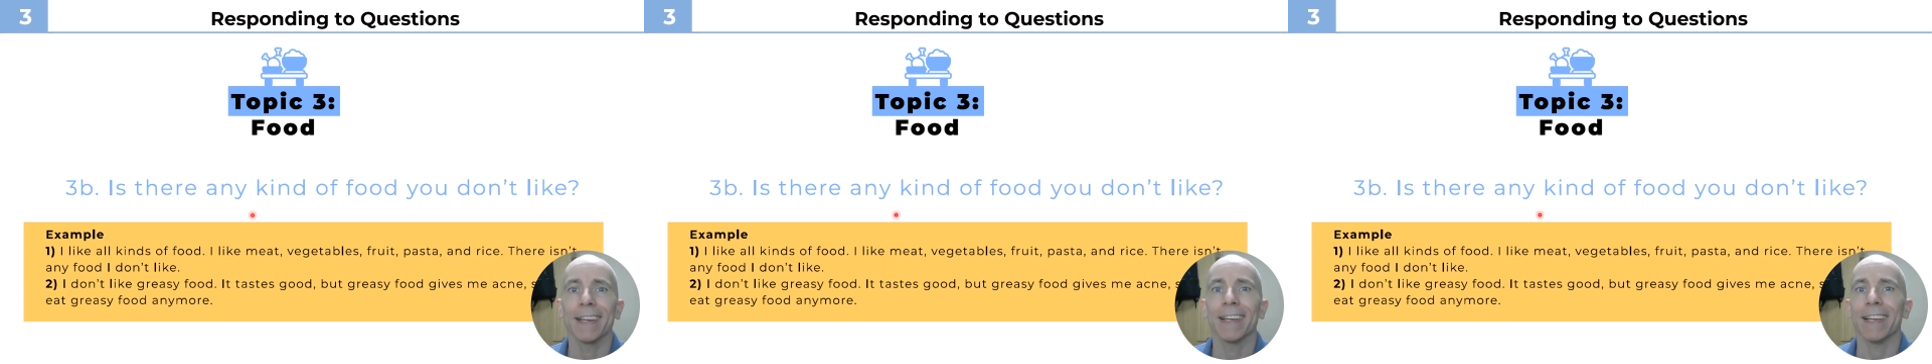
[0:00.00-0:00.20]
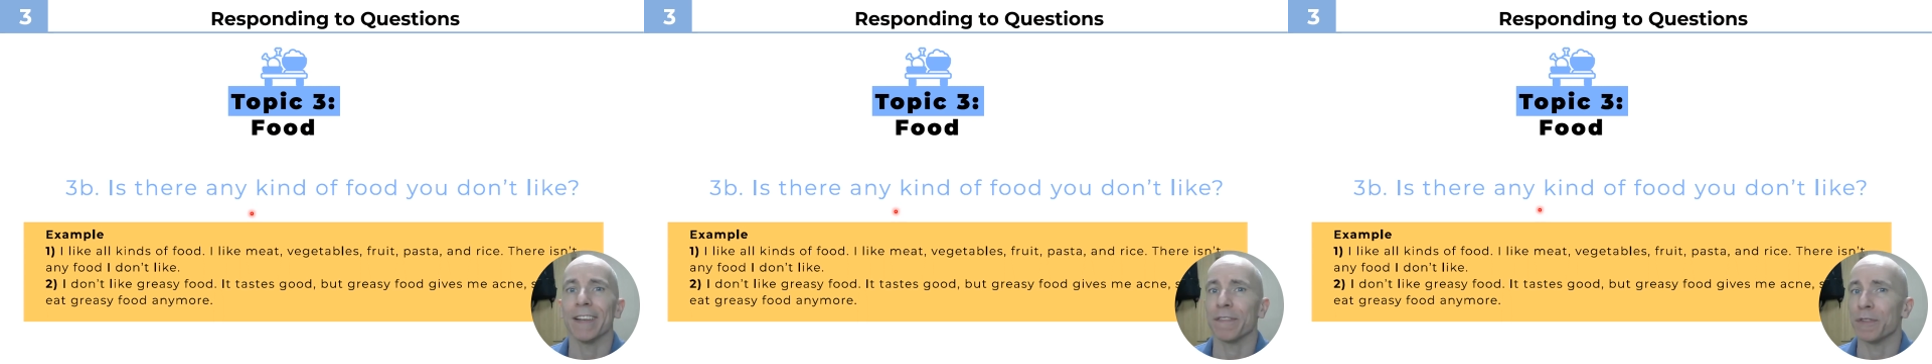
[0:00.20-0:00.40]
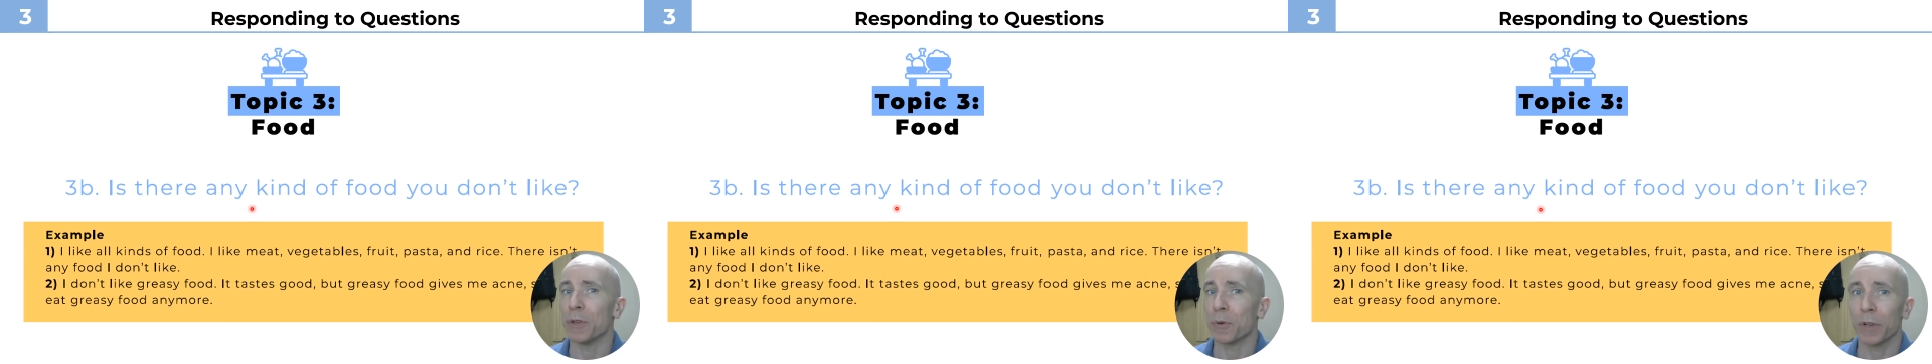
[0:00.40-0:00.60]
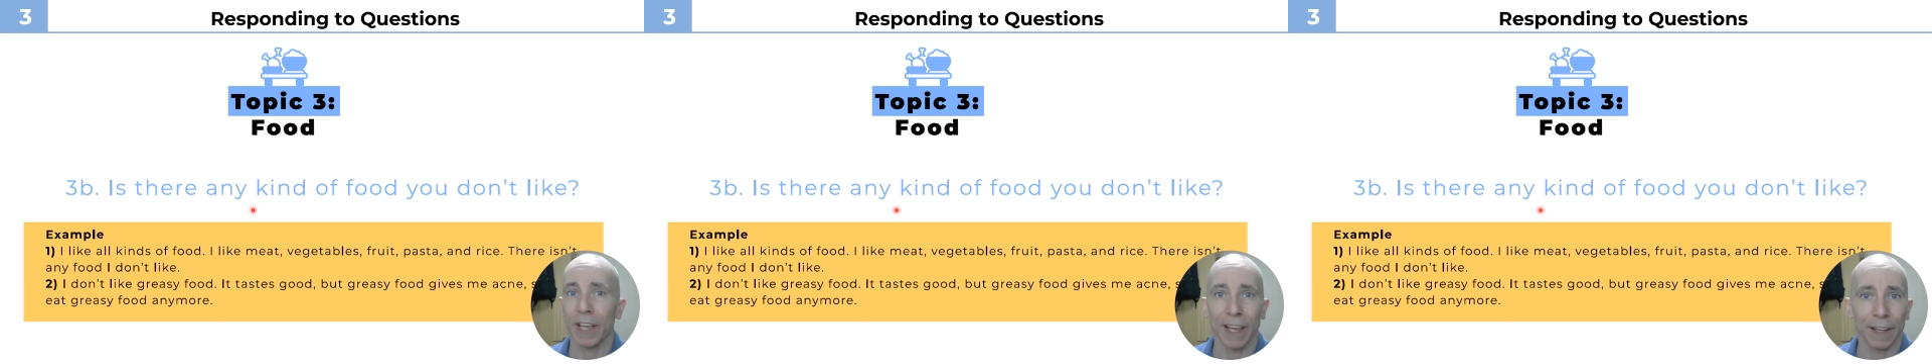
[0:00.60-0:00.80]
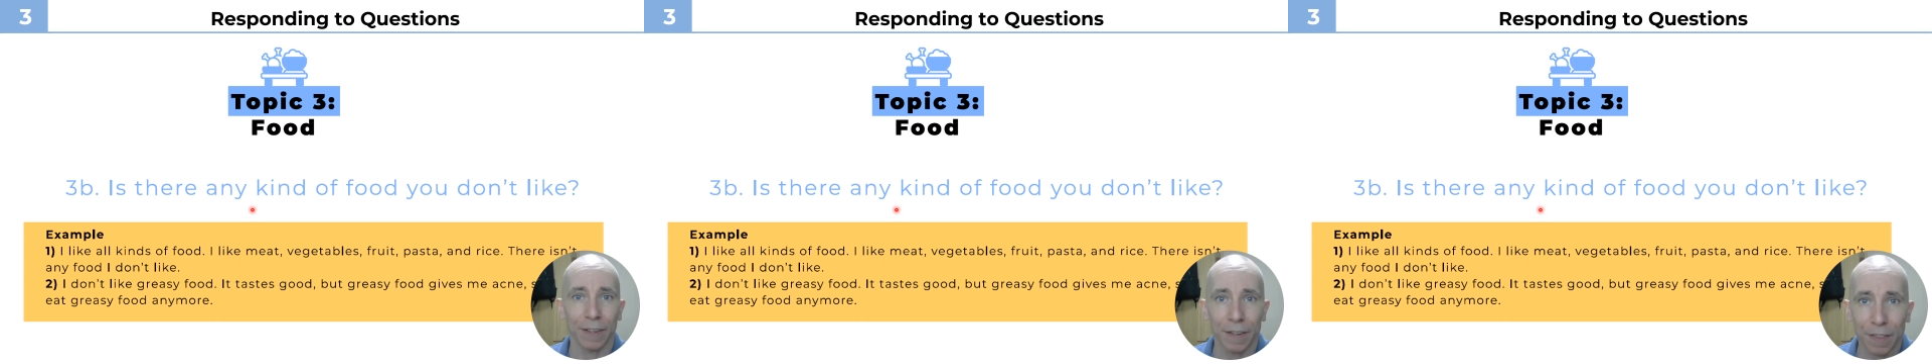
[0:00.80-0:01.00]
If you
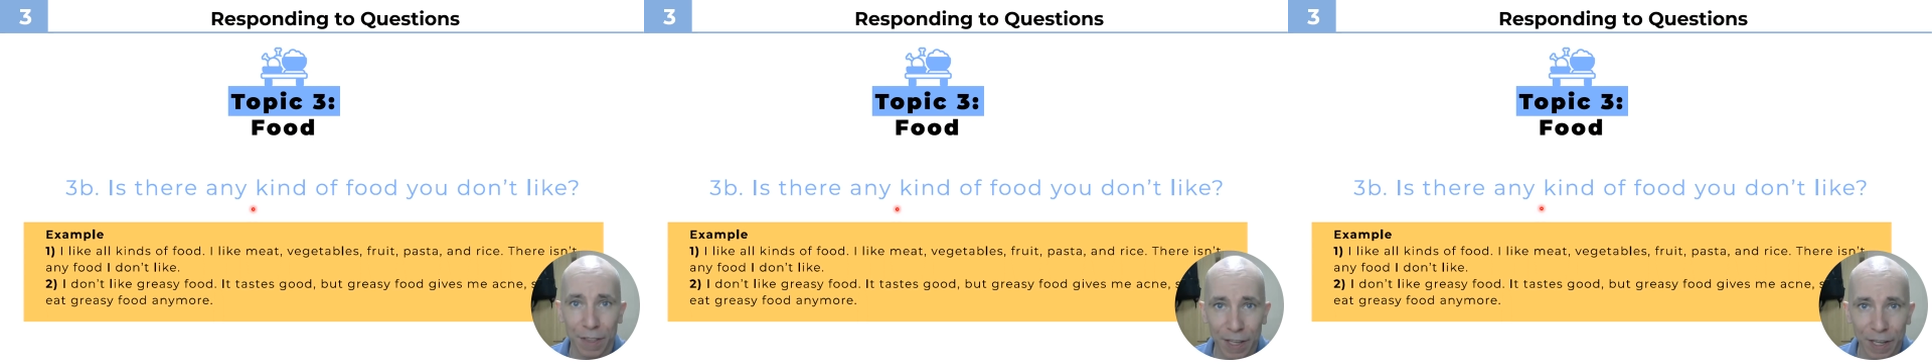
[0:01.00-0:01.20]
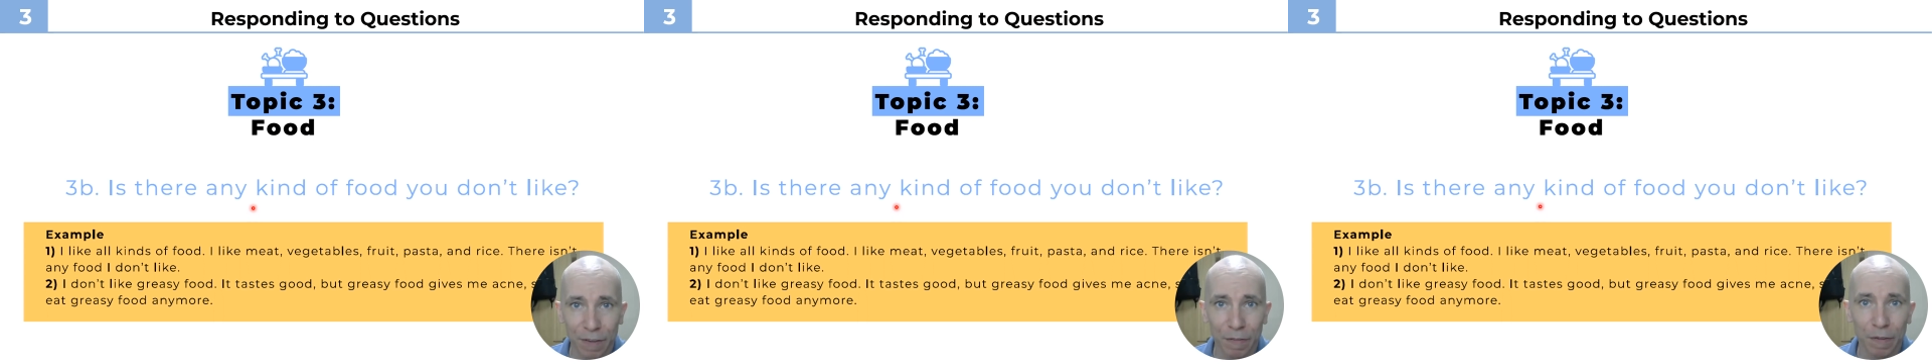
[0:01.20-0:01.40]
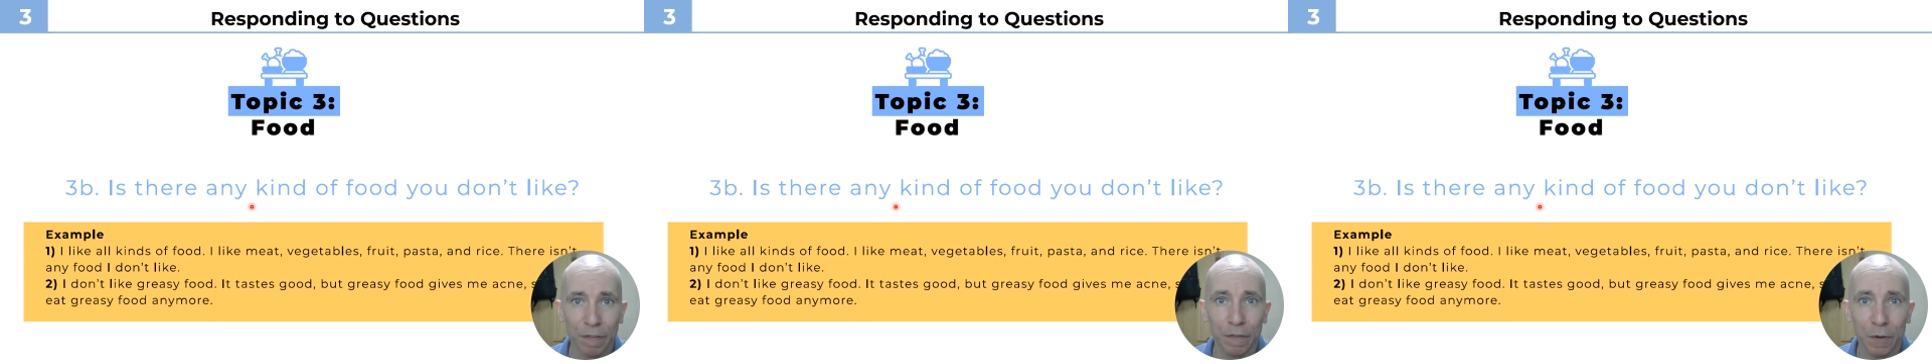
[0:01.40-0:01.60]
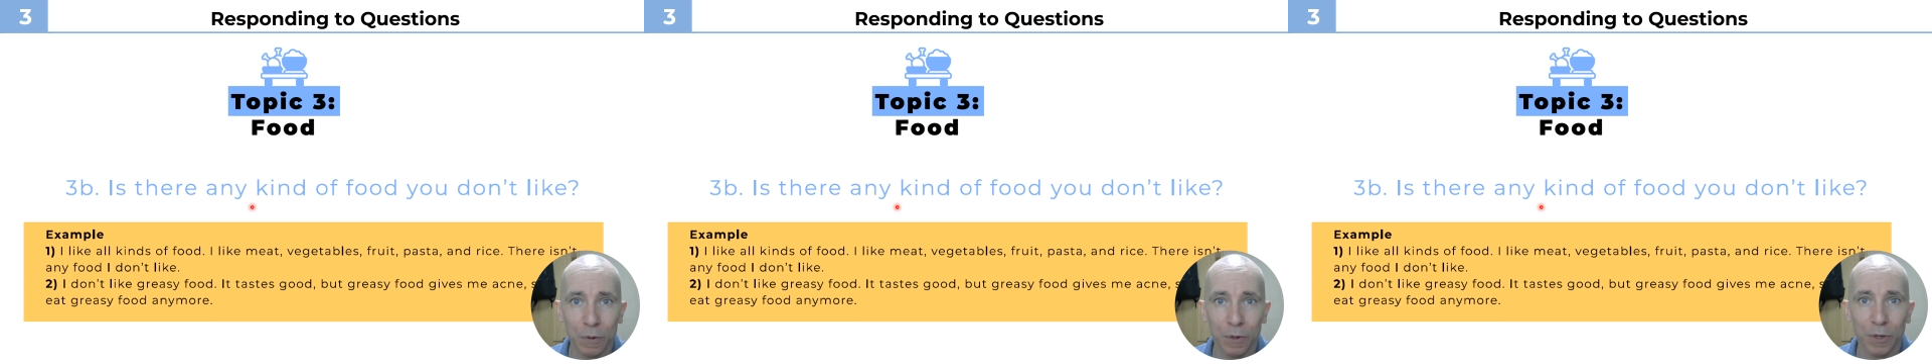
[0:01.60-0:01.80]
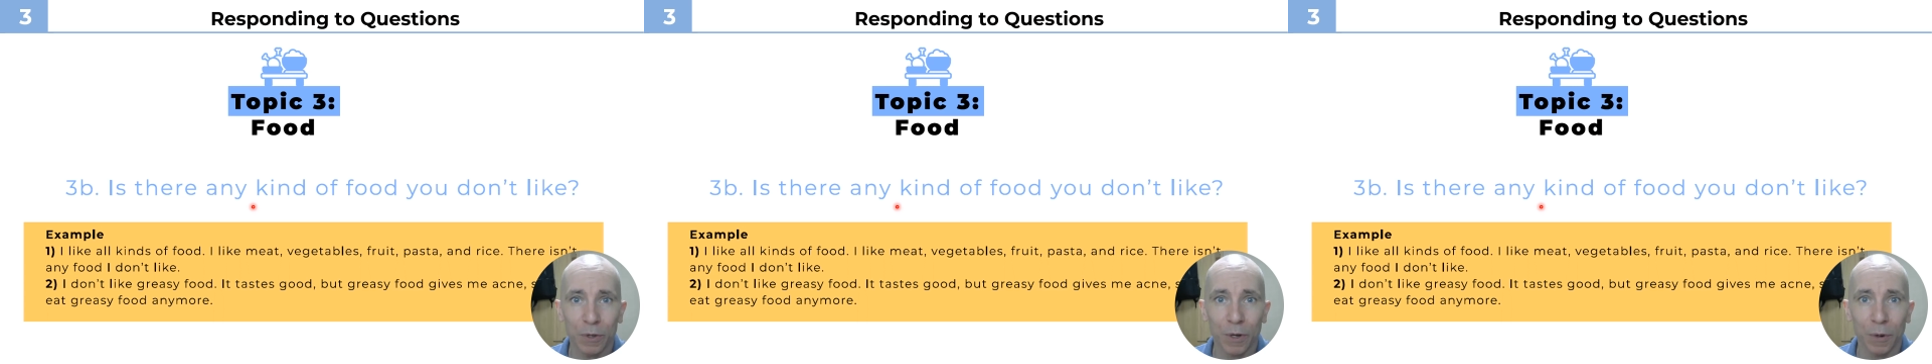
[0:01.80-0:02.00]
can't think of a
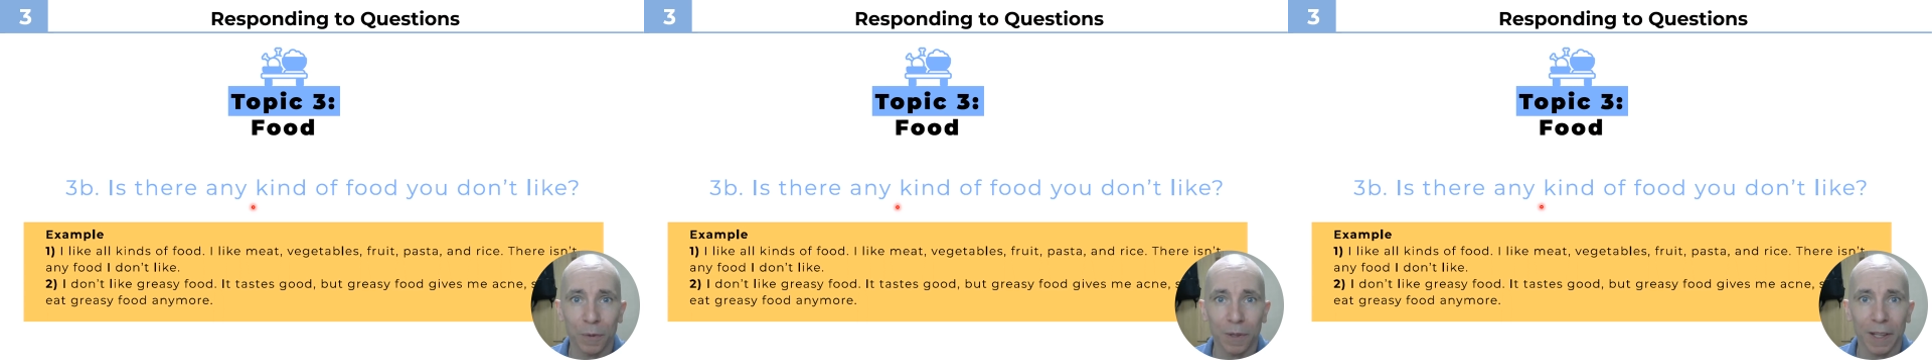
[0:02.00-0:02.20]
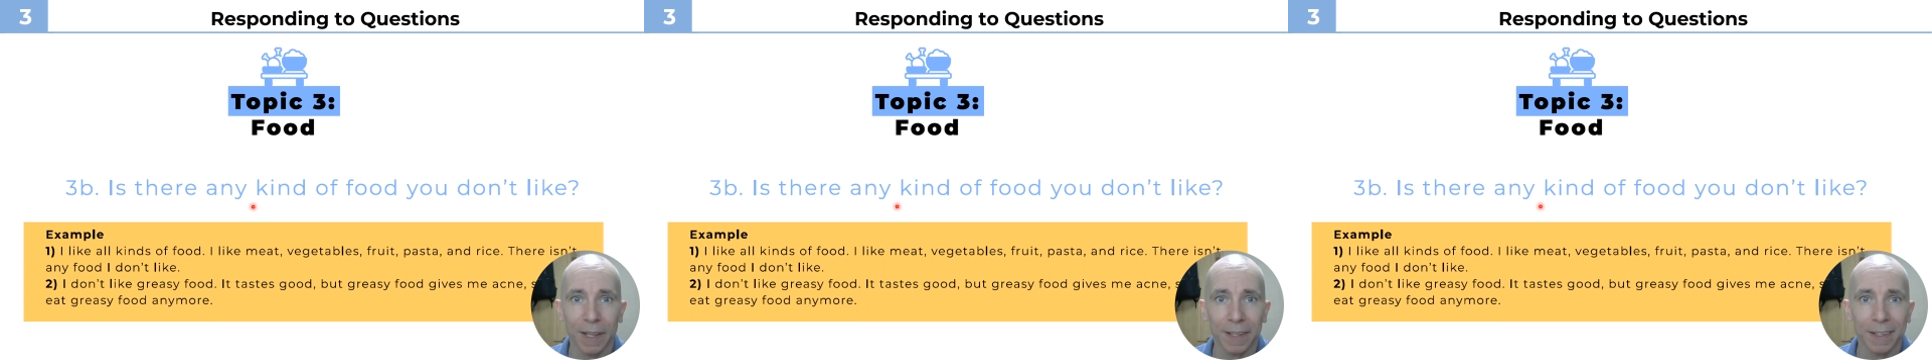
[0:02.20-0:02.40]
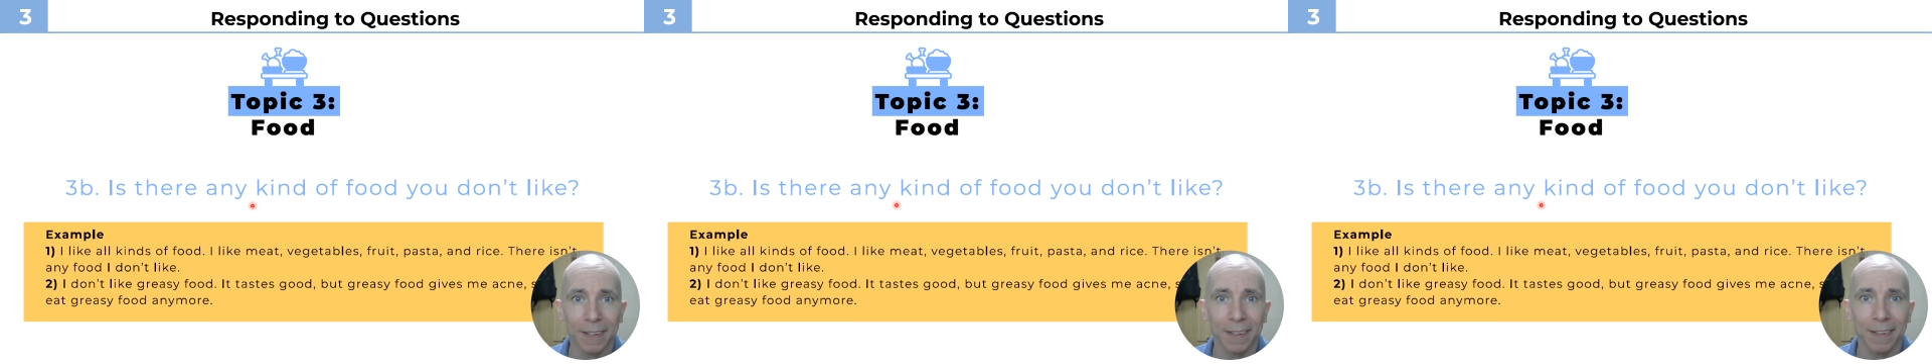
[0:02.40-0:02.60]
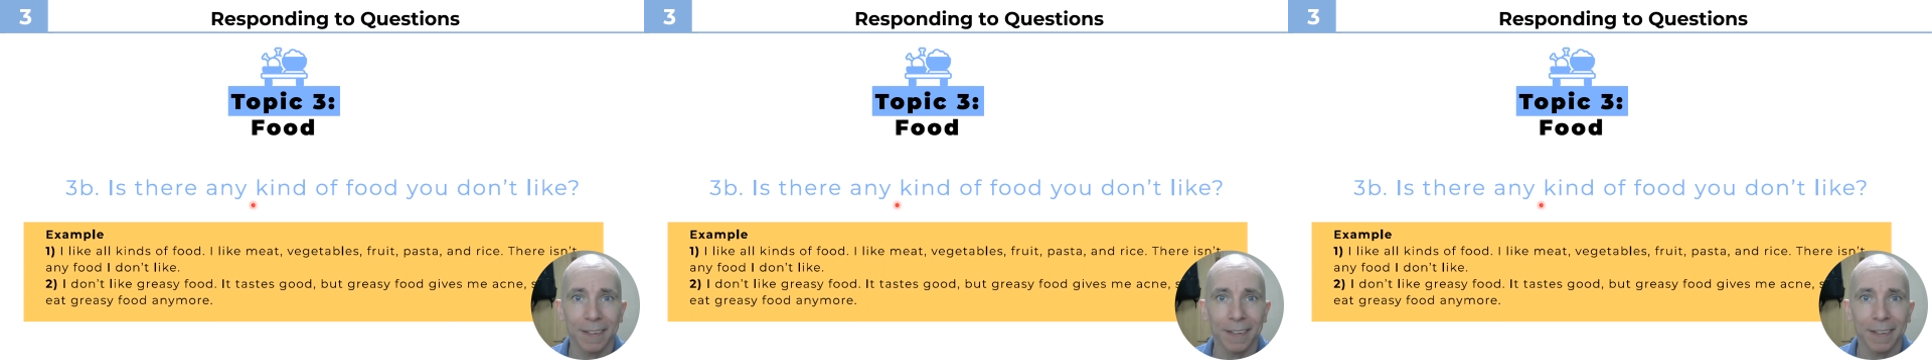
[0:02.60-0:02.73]
food you don't like,